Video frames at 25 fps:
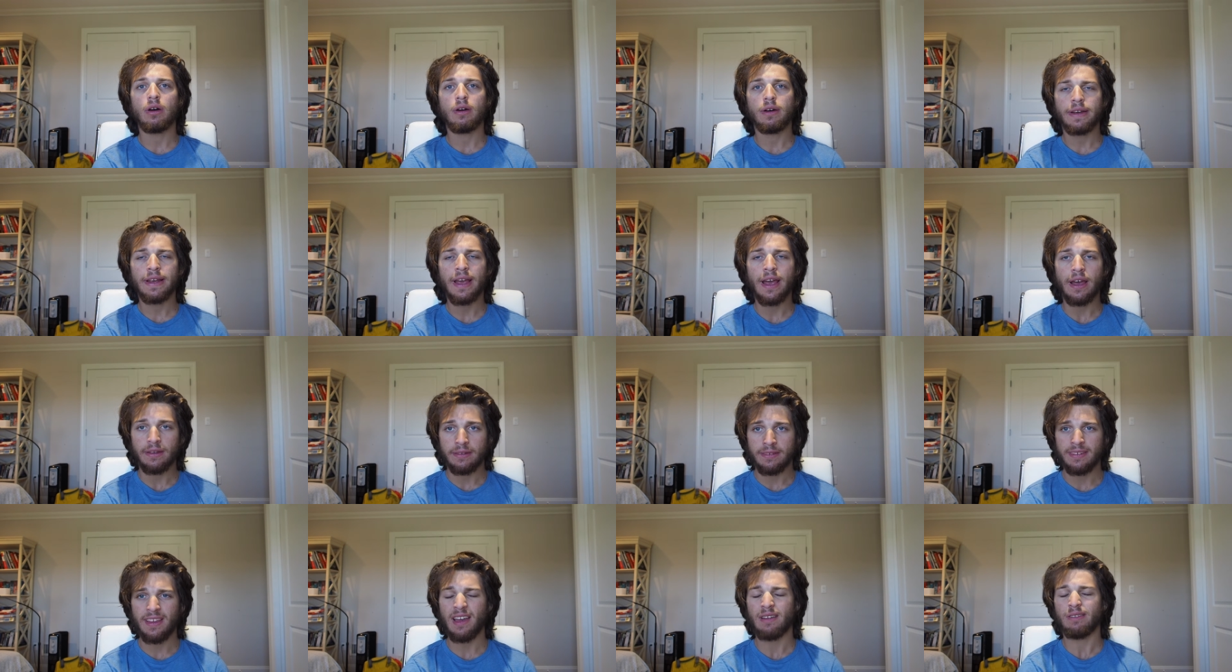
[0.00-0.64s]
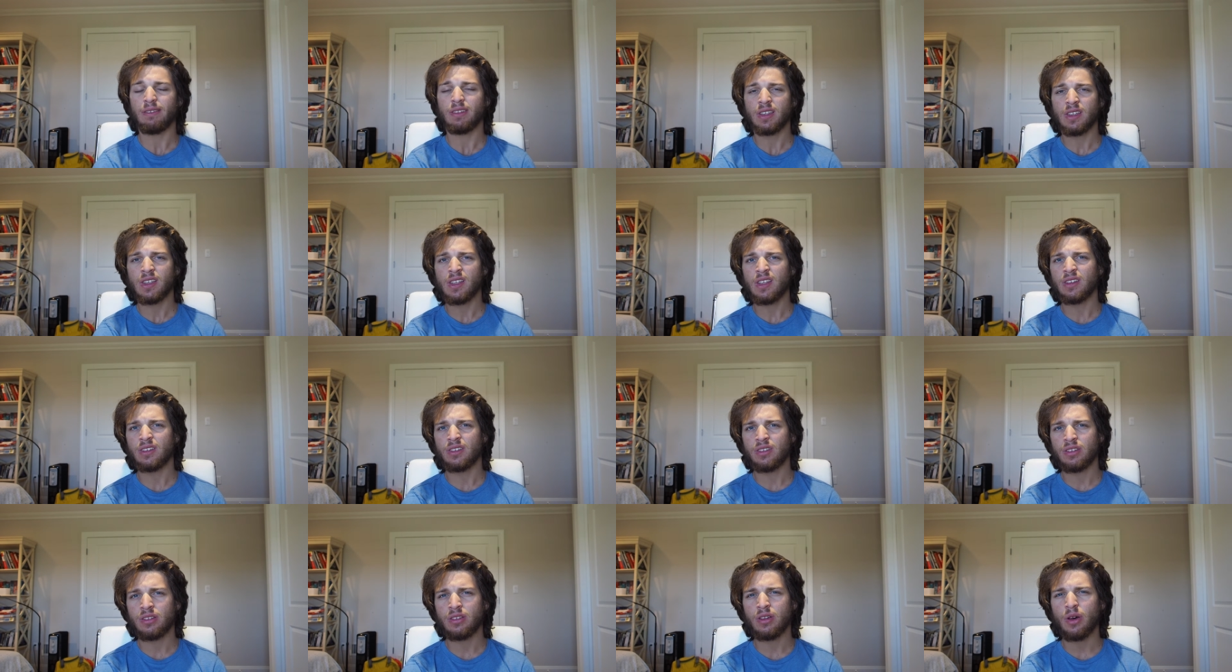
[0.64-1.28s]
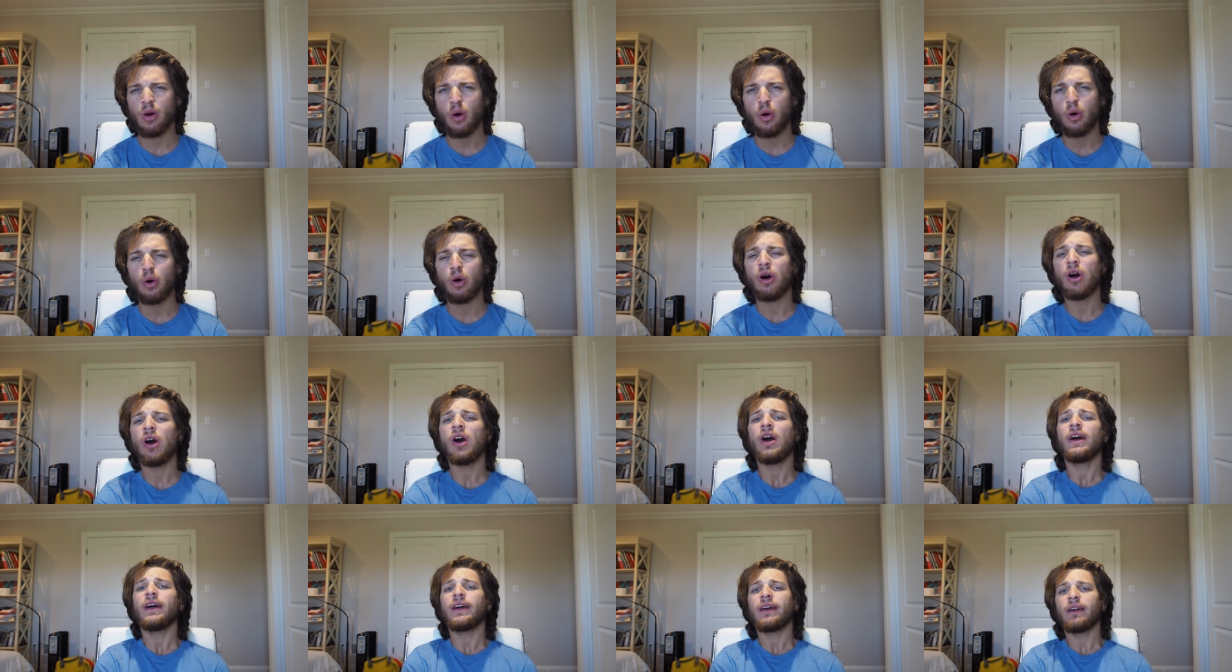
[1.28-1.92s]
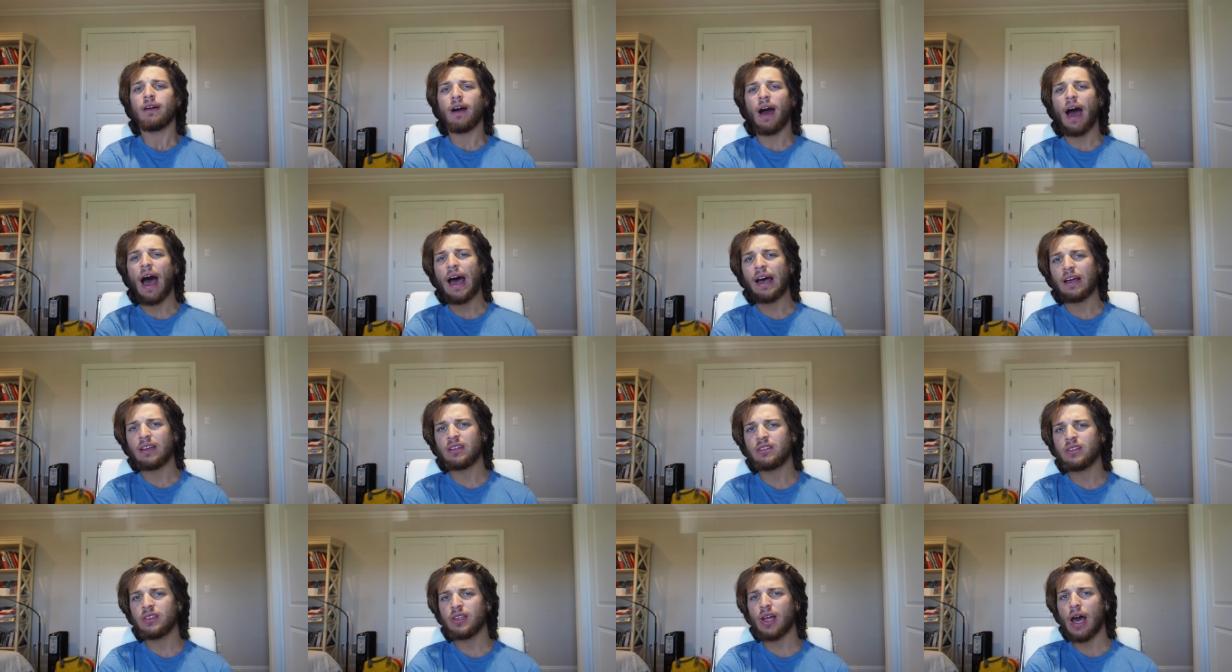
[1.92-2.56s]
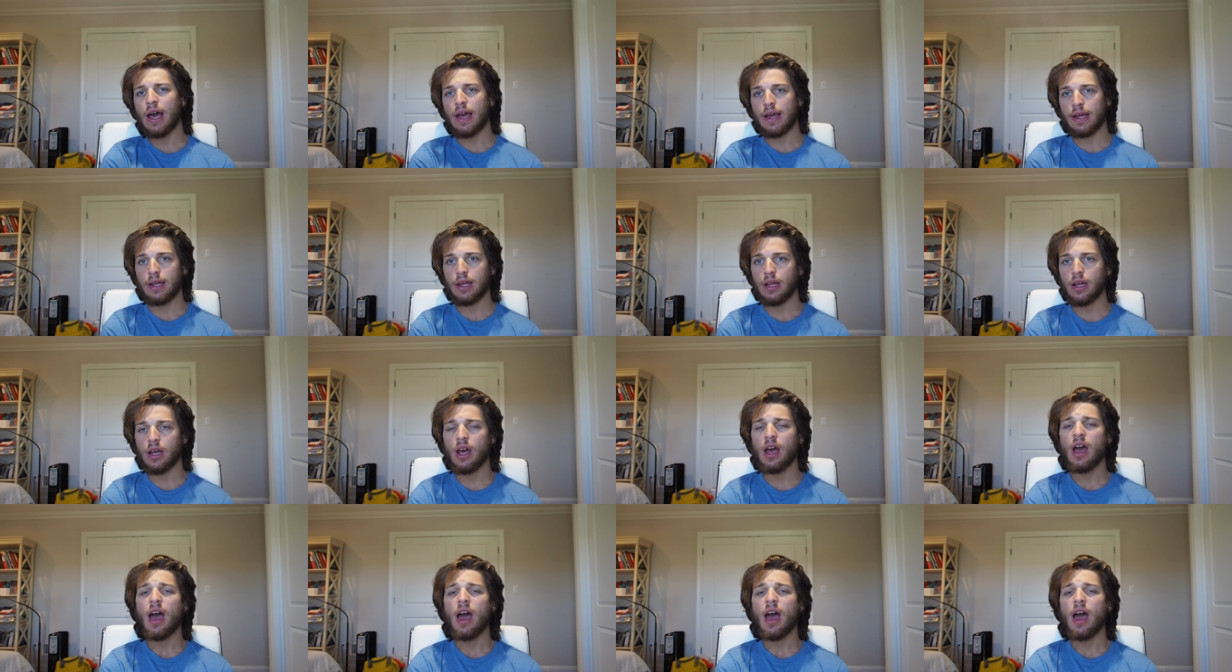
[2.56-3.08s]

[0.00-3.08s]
yeah, seventeen soul last night,